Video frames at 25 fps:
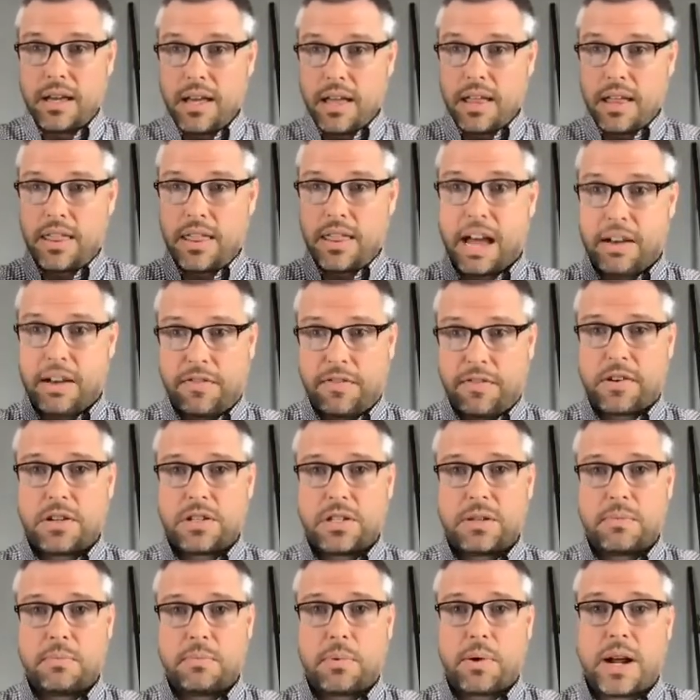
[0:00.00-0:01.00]
that
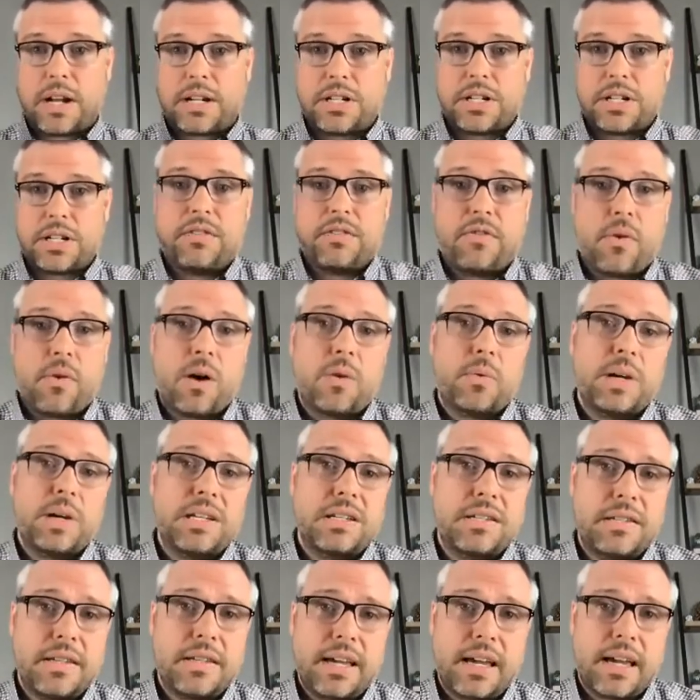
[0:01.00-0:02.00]
first impression of what we
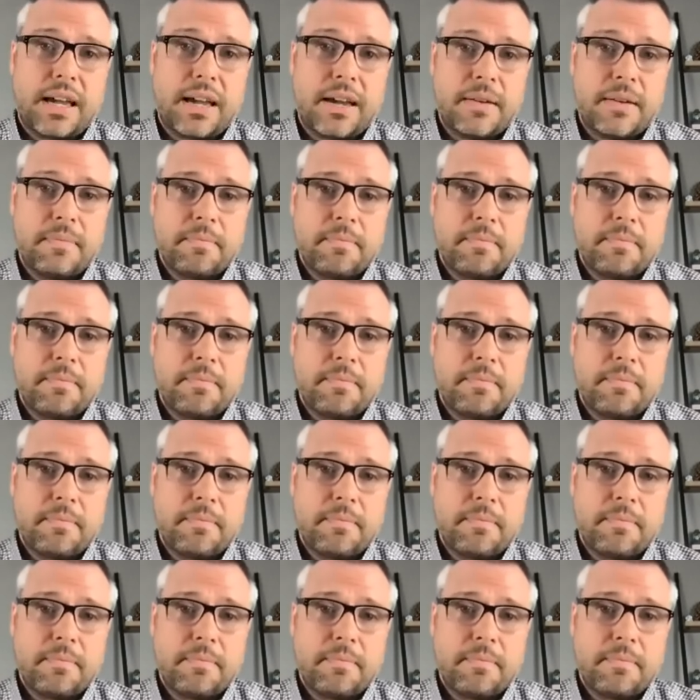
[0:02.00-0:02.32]
see.